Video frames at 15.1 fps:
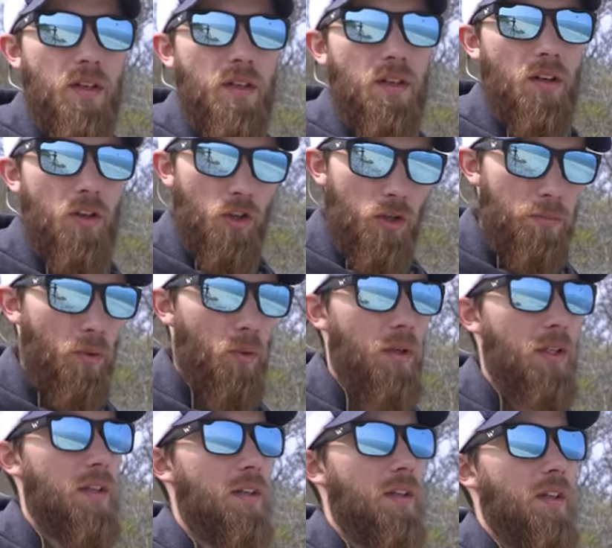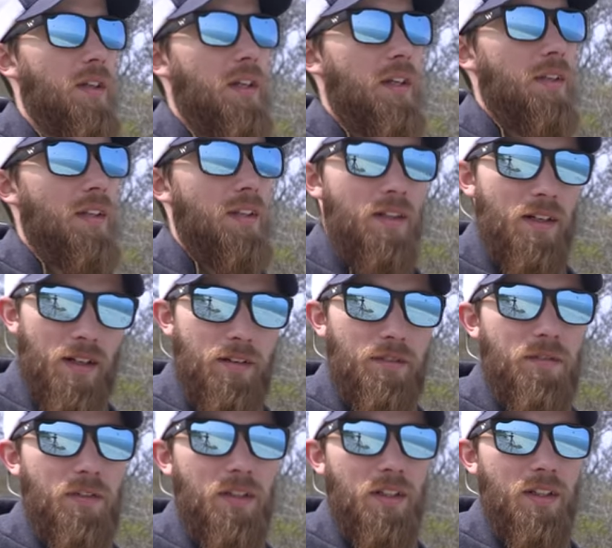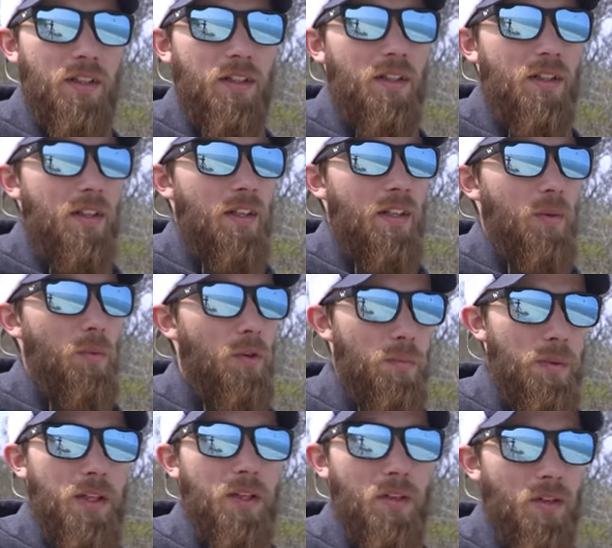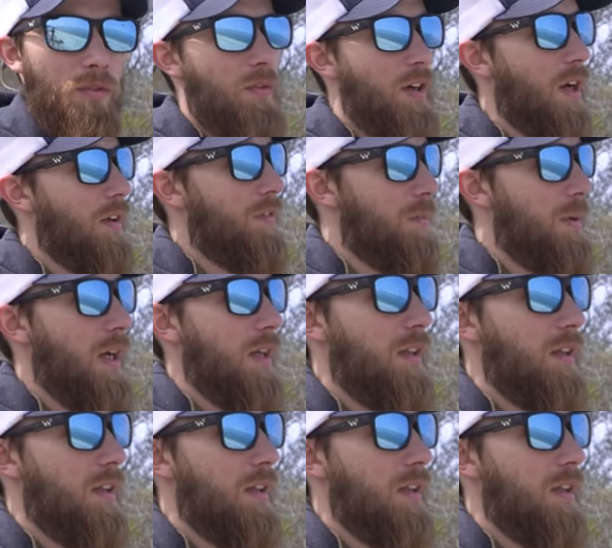a good point that the 9 foot would be a good rod for back